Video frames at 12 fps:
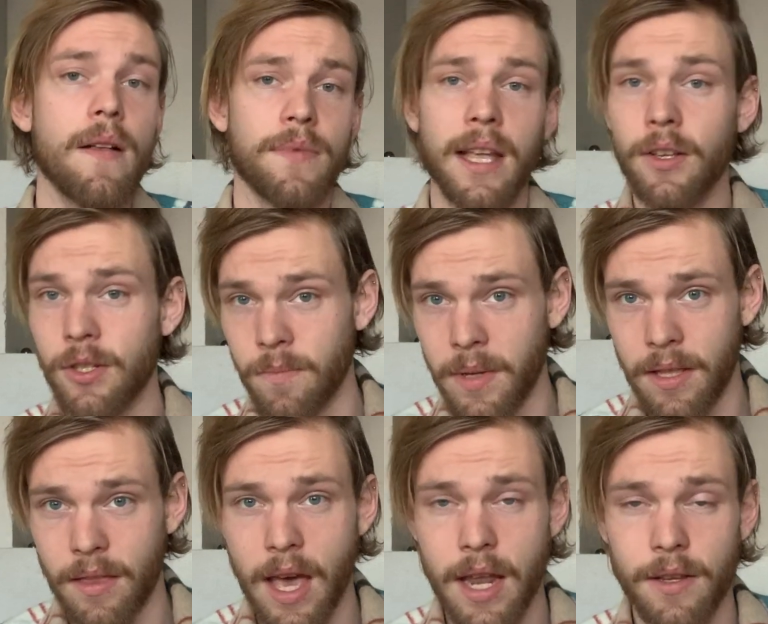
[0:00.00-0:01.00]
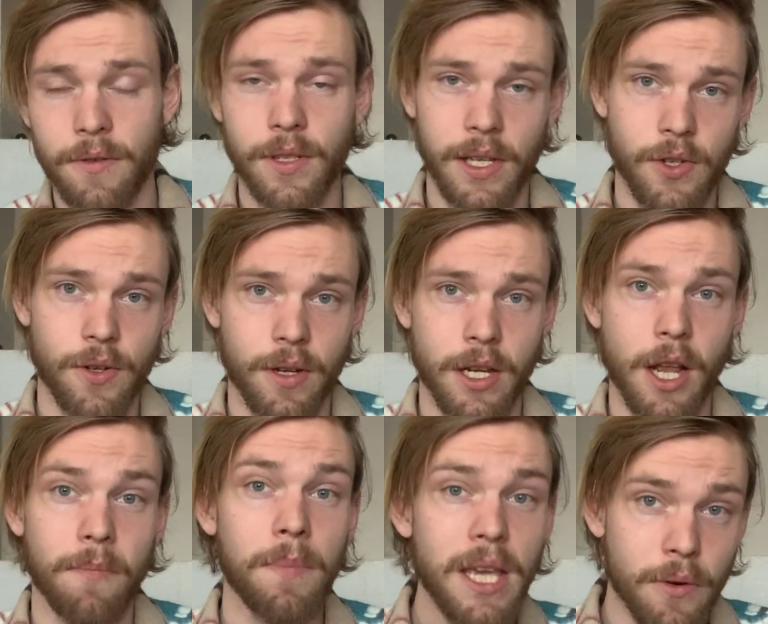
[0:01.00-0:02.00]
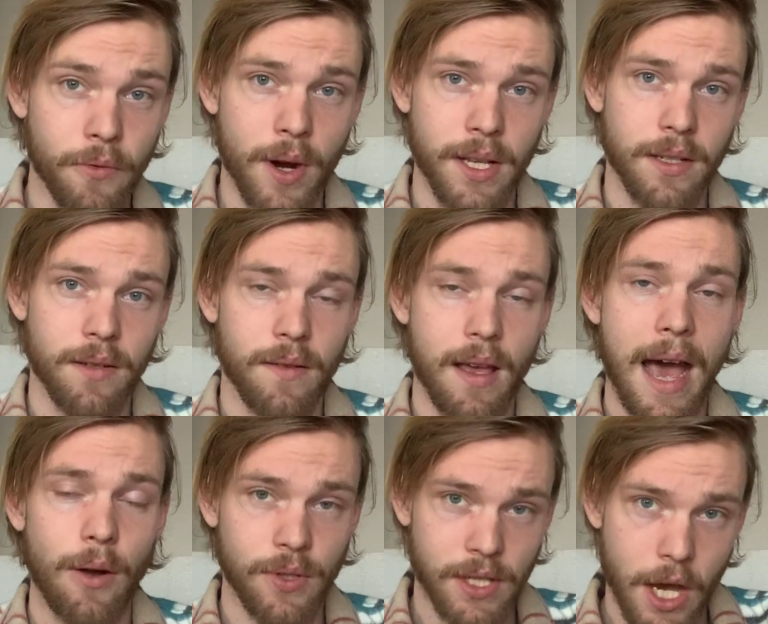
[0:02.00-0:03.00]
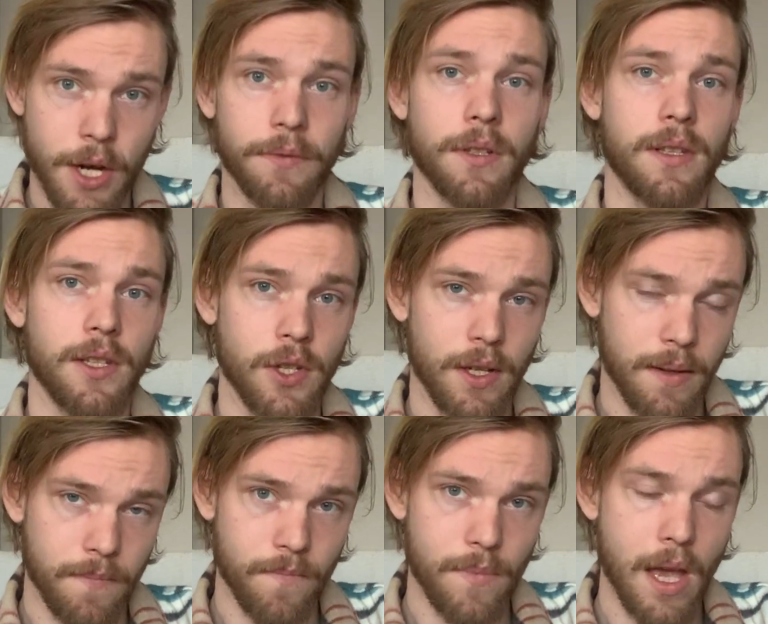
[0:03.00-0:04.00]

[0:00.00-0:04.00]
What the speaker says: That doesn't mean that your teacher cannot be your friend outside of the teaching